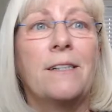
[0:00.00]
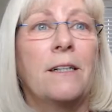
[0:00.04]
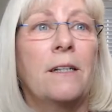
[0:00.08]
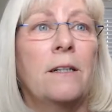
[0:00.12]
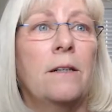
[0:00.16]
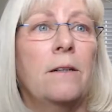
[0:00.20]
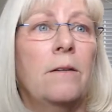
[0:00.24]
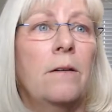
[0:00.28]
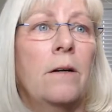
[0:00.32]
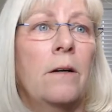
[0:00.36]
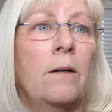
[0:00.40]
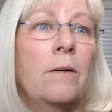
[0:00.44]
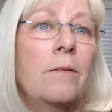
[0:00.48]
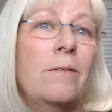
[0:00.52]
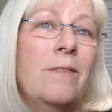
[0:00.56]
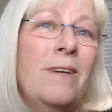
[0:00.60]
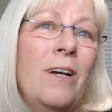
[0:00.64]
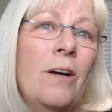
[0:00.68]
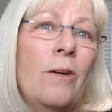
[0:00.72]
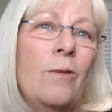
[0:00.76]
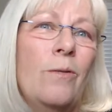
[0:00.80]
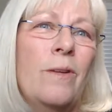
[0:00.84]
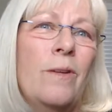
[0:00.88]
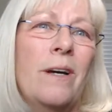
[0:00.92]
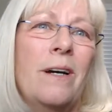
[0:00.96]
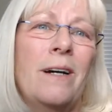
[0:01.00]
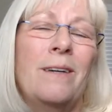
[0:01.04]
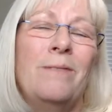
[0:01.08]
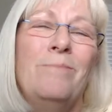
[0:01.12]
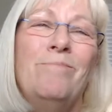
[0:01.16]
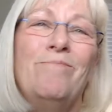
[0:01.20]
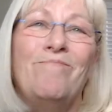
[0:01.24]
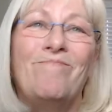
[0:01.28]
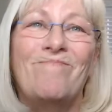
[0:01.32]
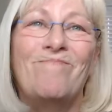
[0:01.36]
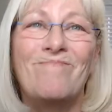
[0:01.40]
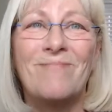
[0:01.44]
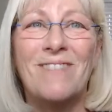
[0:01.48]

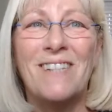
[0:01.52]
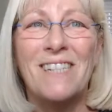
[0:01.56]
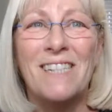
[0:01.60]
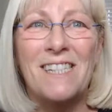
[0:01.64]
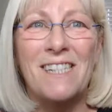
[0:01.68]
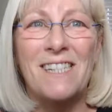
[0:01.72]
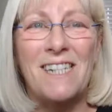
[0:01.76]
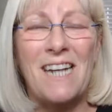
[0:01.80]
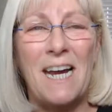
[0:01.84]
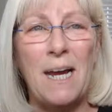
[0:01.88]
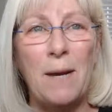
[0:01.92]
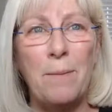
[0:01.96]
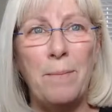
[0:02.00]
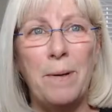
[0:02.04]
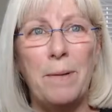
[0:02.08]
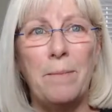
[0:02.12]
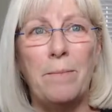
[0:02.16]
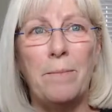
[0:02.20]
The stamp